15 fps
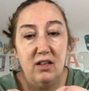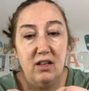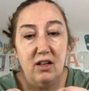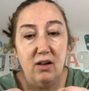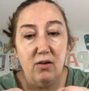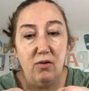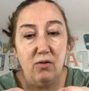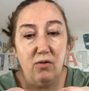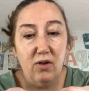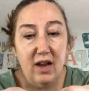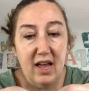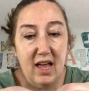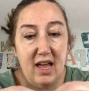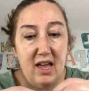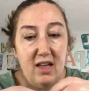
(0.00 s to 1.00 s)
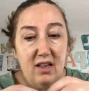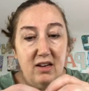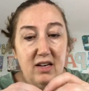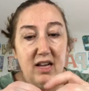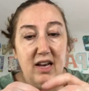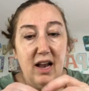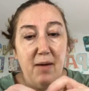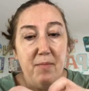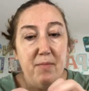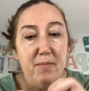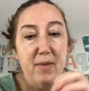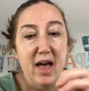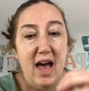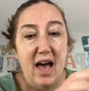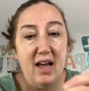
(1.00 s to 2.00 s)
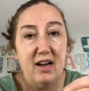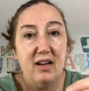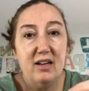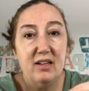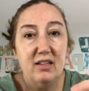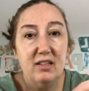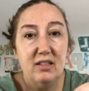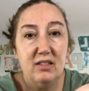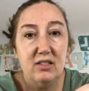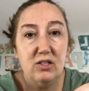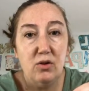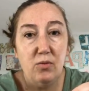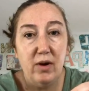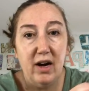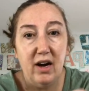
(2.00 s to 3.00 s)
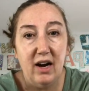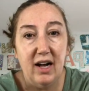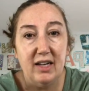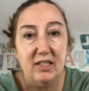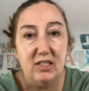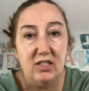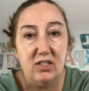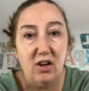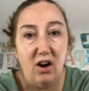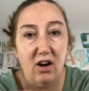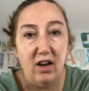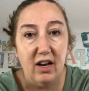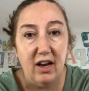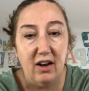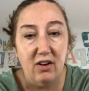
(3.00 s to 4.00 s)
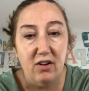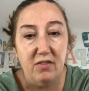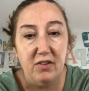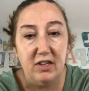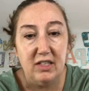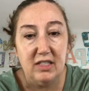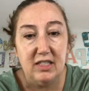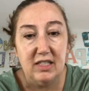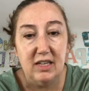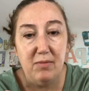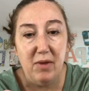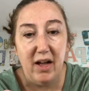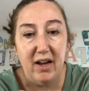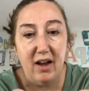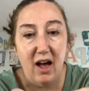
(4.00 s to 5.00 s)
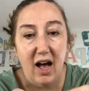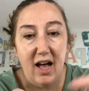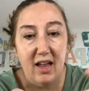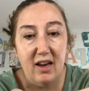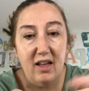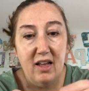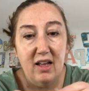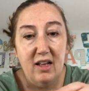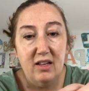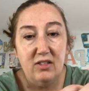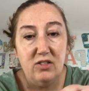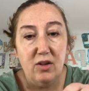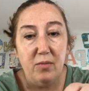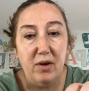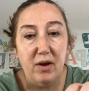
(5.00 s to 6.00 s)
around, and I'm back to where I started. I don't know if you can see my knot. So I'm going to